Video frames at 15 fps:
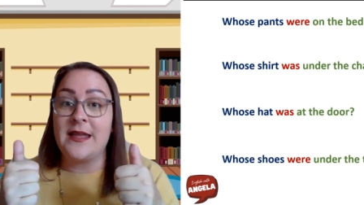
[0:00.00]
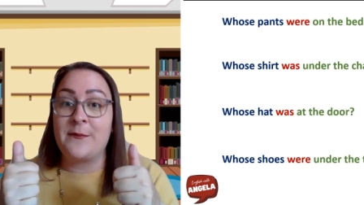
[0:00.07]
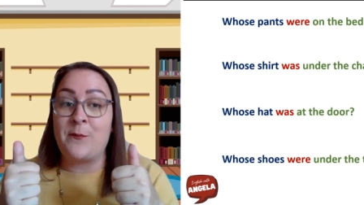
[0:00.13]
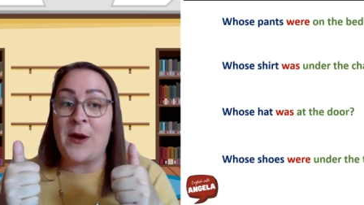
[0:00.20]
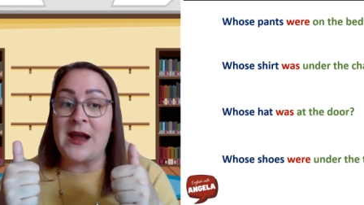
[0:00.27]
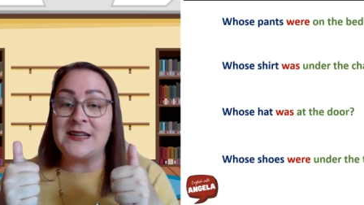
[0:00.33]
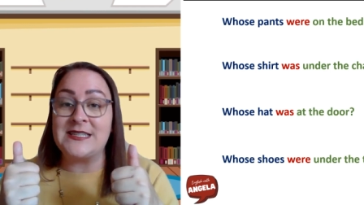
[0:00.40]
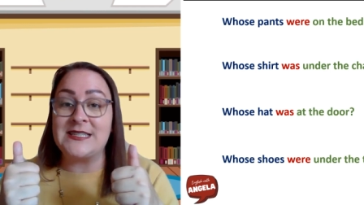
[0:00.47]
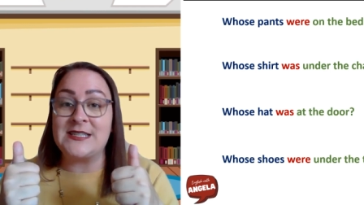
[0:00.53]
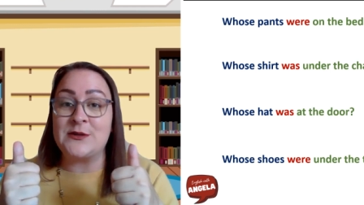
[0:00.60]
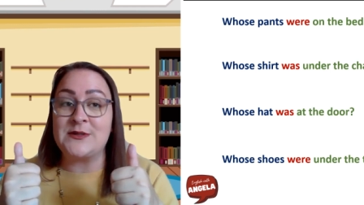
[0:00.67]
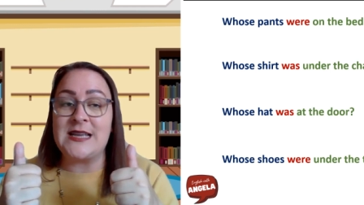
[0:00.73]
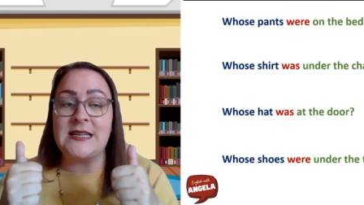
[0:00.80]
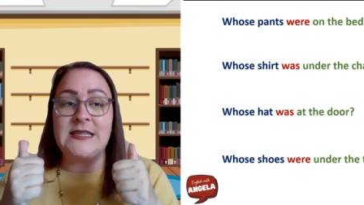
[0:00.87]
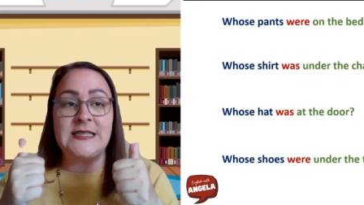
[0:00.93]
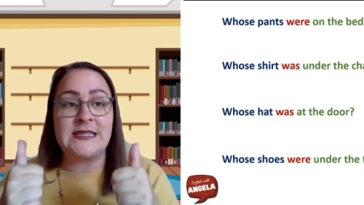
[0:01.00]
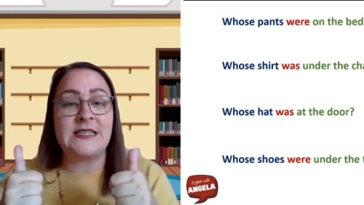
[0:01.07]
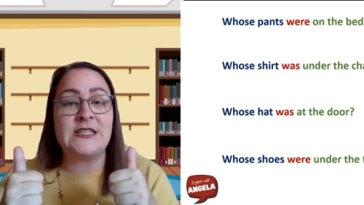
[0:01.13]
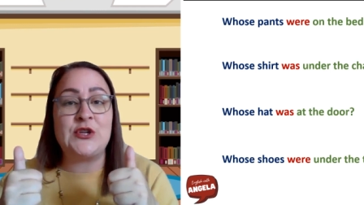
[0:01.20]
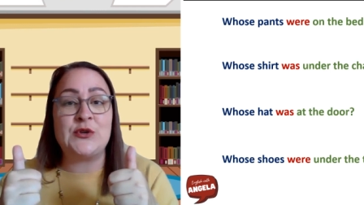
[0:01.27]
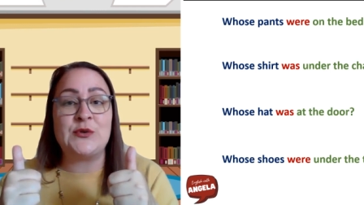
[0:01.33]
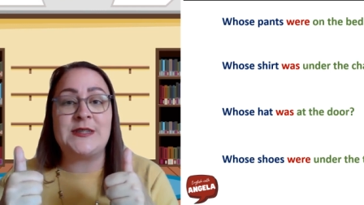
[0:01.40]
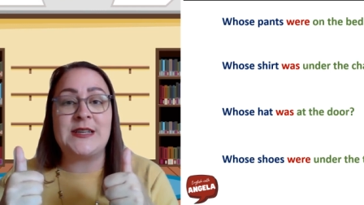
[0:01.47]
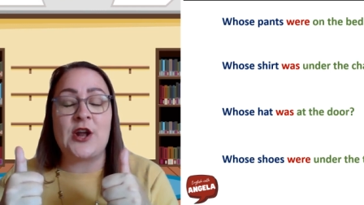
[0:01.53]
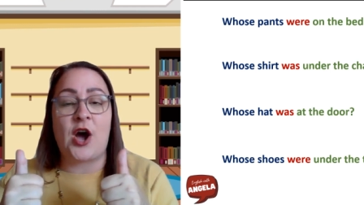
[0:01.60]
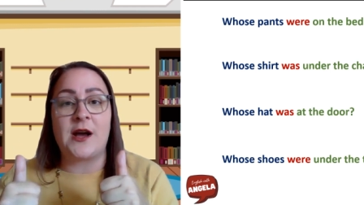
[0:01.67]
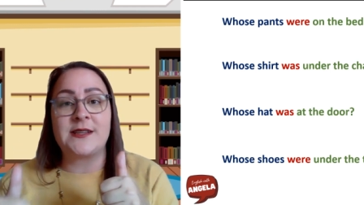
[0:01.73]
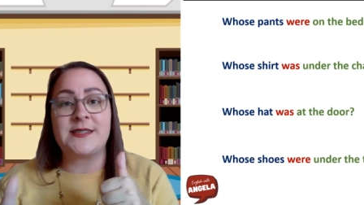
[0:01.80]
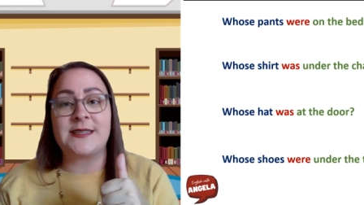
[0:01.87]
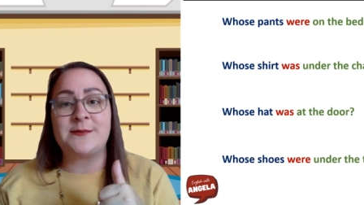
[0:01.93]
Practice those sentences. You did
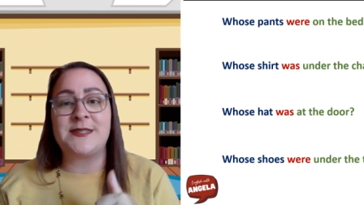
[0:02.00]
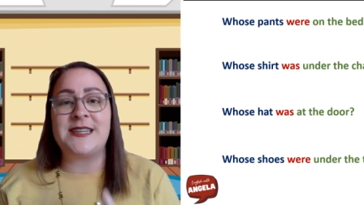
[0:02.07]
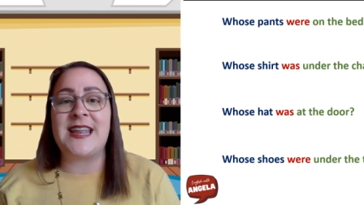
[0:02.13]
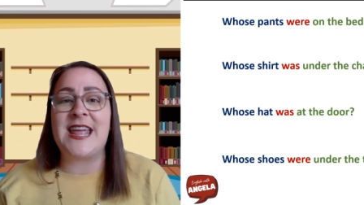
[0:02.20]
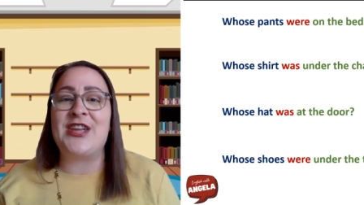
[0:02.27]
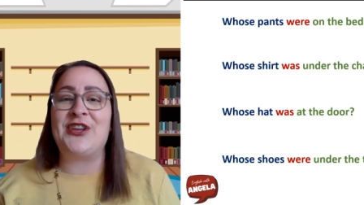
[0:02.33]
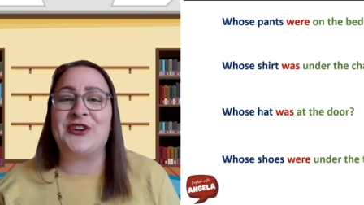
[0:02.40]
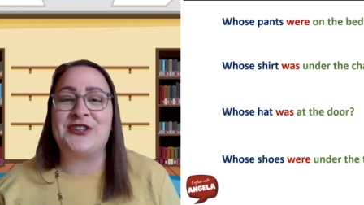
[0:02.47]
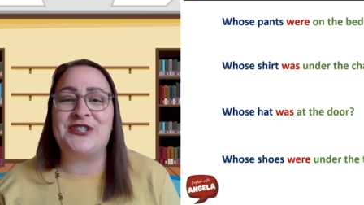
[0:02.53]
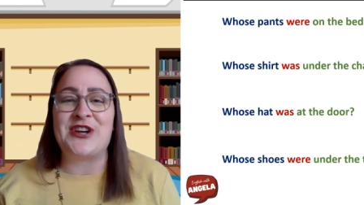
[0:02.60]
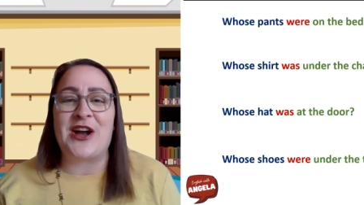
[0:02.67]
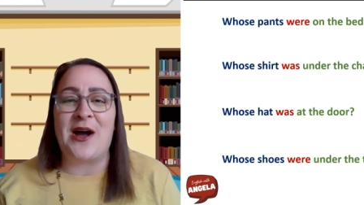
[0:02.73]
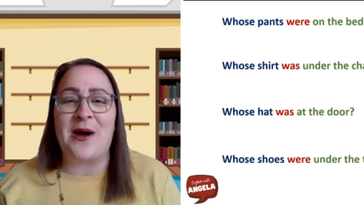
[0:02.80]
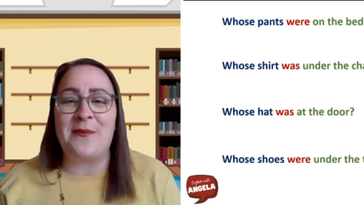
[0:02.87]
awesome today. Good job,